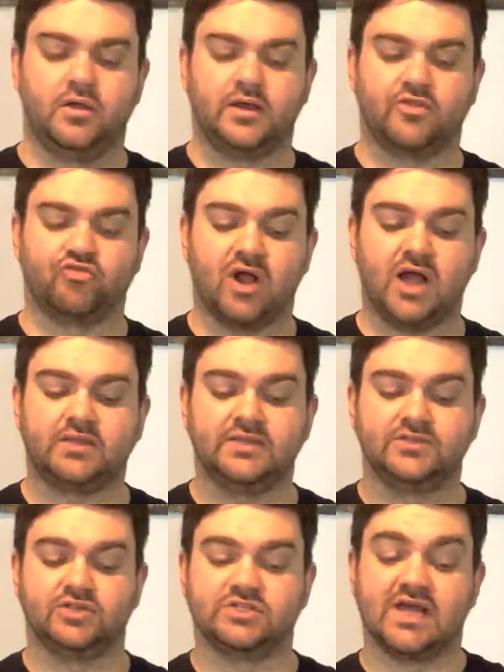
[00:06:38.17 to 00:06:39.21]
Now, the rock
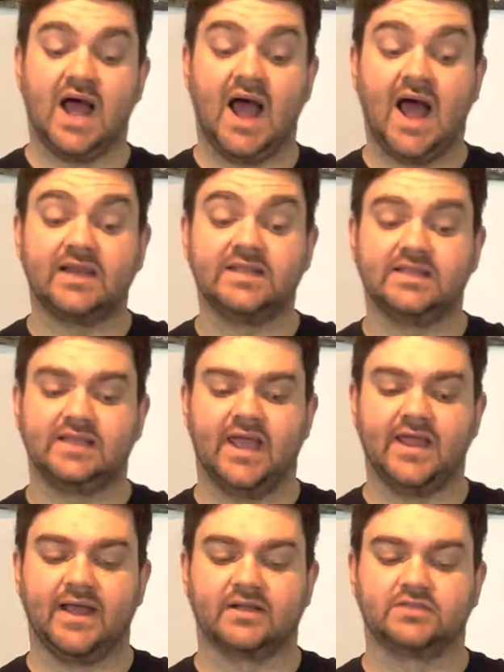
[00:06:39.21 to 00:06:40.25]
lizards on the
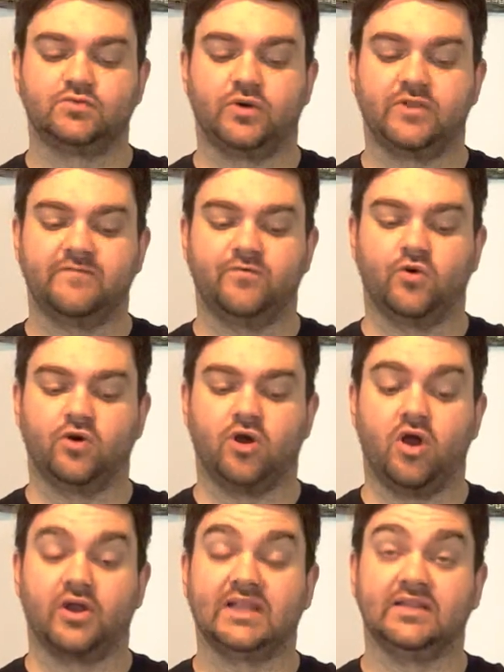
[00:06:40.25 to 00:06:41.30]
AX24
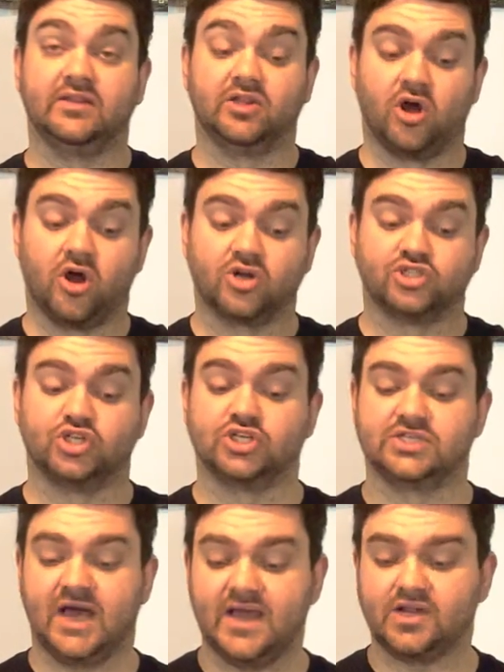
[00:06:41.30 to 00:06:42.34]
are a larger
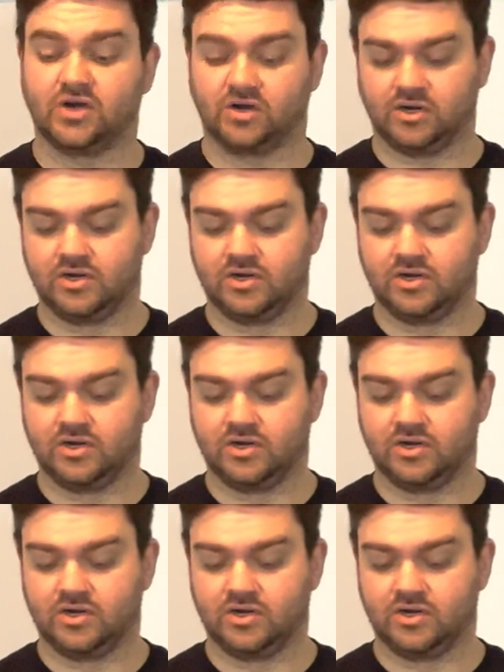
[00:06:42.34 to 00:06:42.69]
tire.